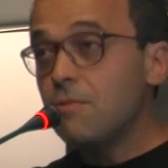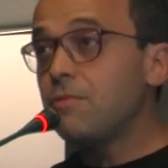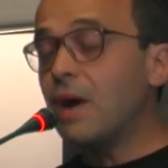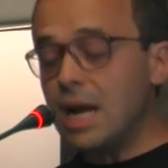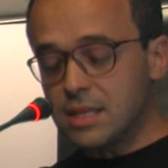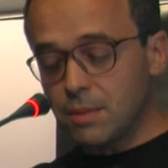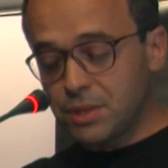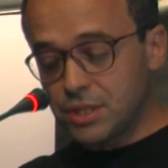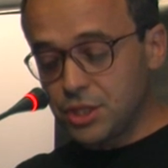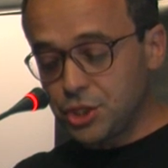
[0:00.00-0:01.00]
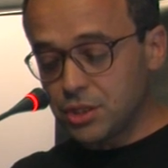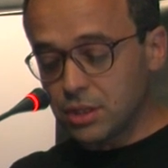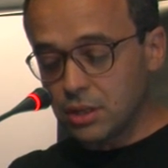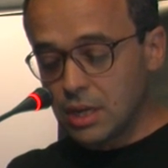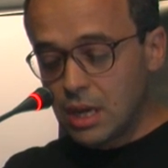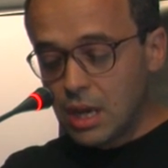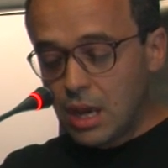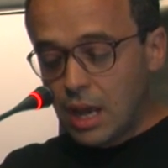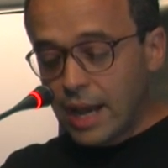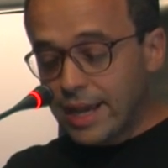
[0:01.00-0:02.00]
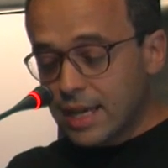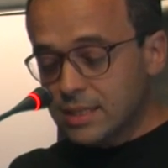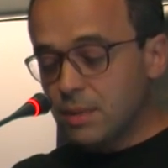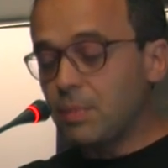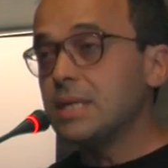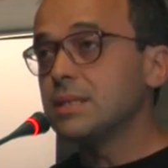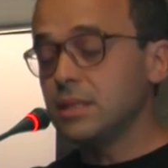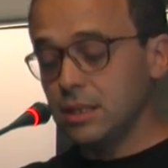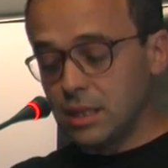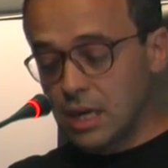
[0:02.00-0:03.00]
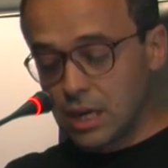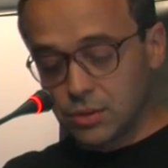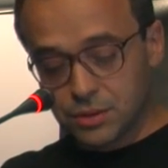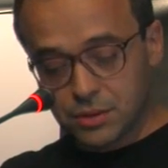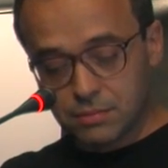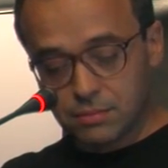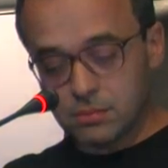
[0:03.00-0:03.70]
filed a petition against the Palestinian house,